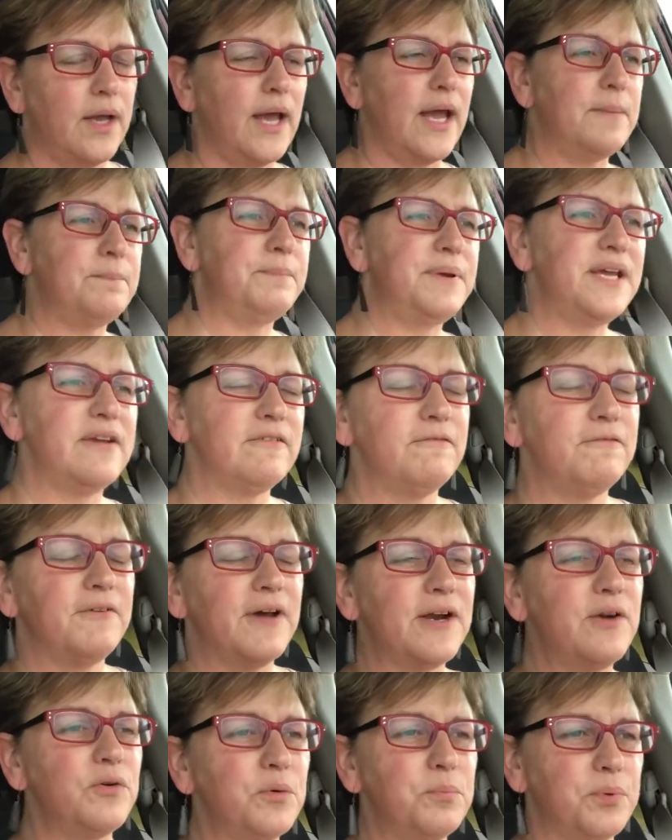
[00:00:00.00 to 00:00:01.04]
And being
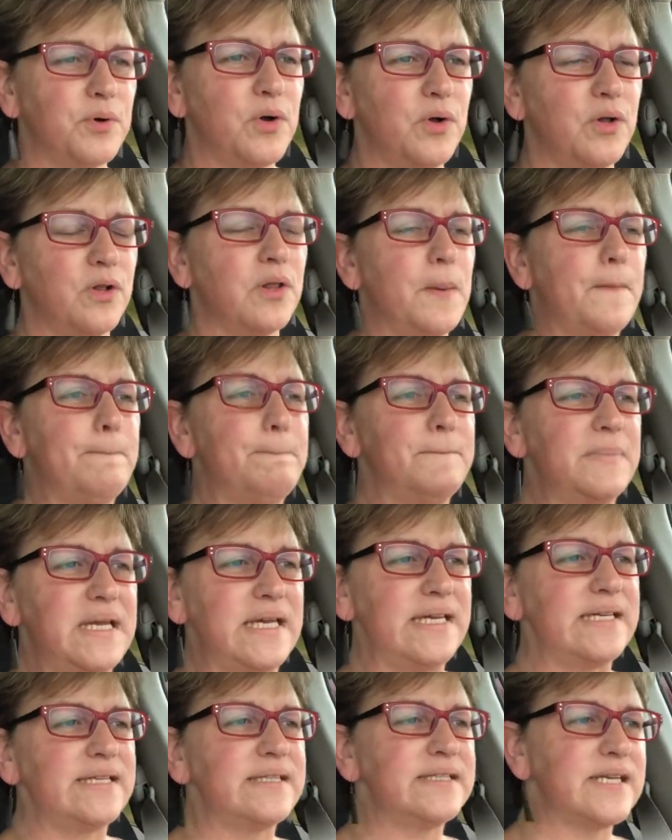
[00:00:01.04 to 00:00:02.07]
vulnerable
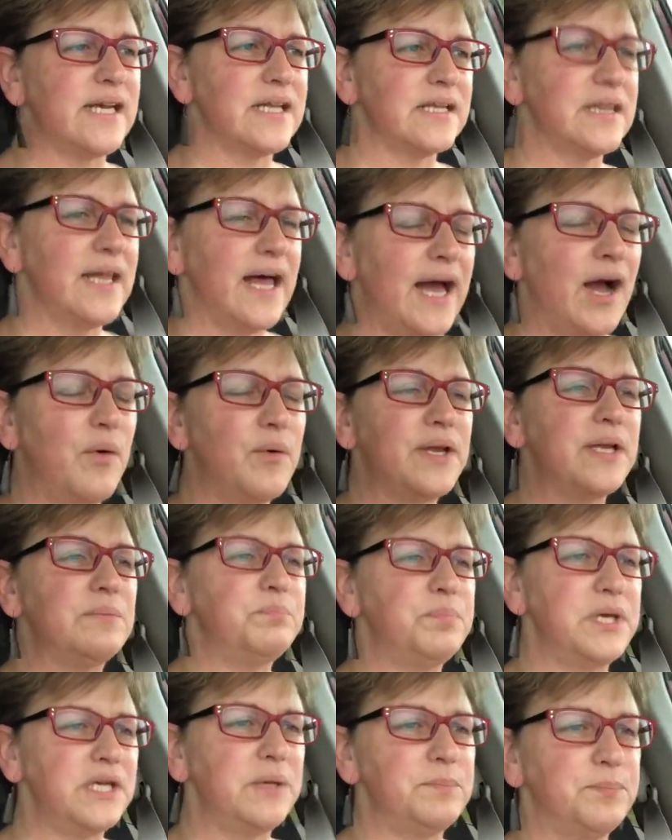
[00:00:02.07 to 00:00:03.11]
means
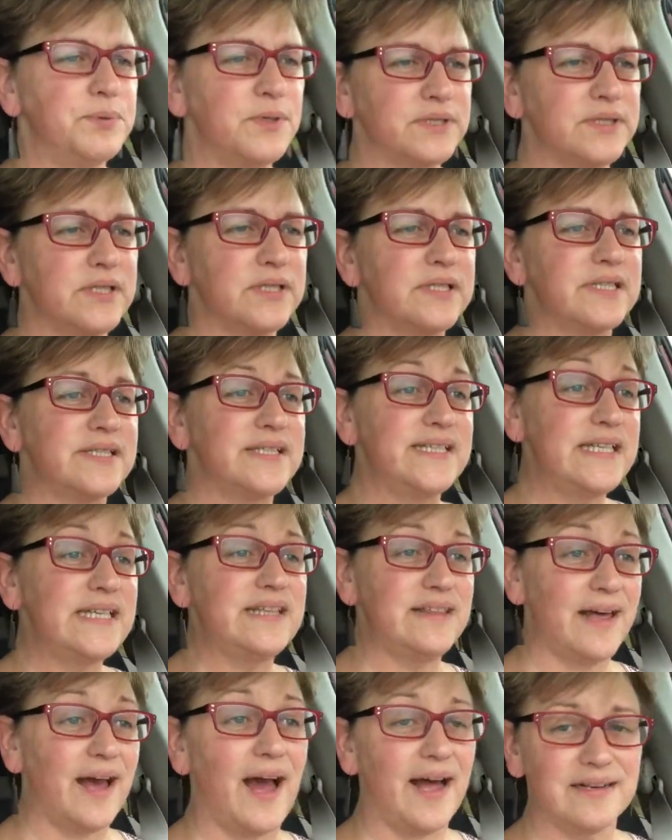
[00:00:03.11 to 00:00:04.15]
allowing people to
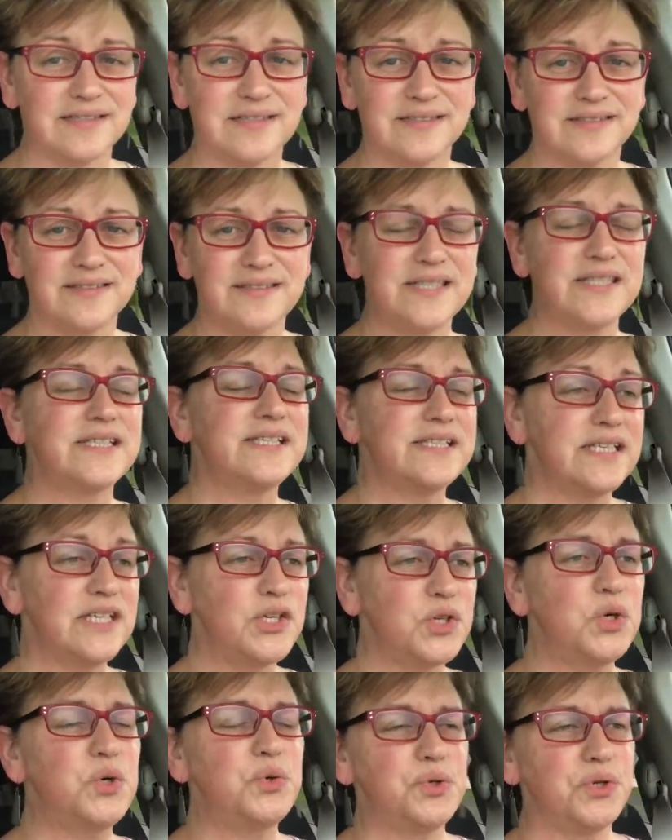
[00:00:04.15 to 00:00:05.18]
see that, to
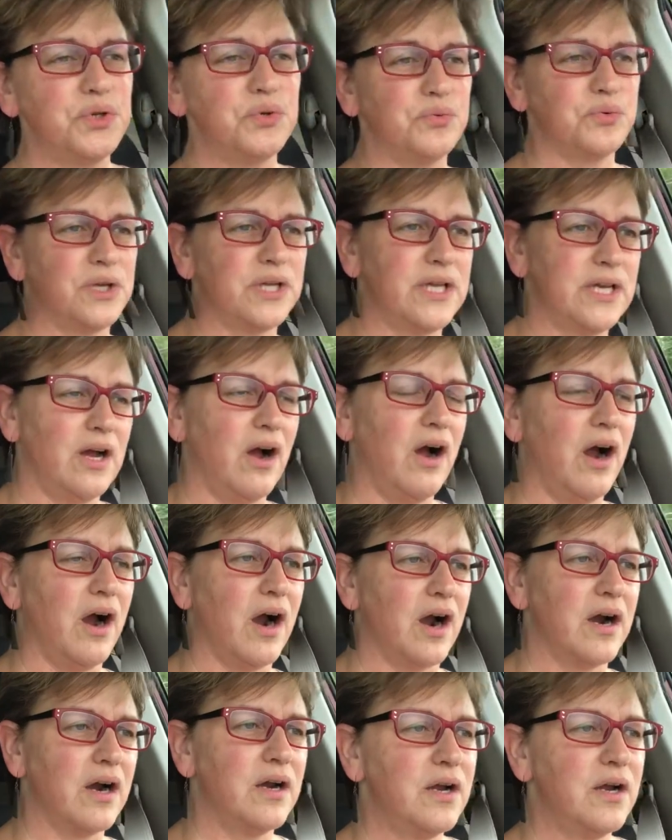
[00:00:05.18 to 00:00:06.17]
see who you really are.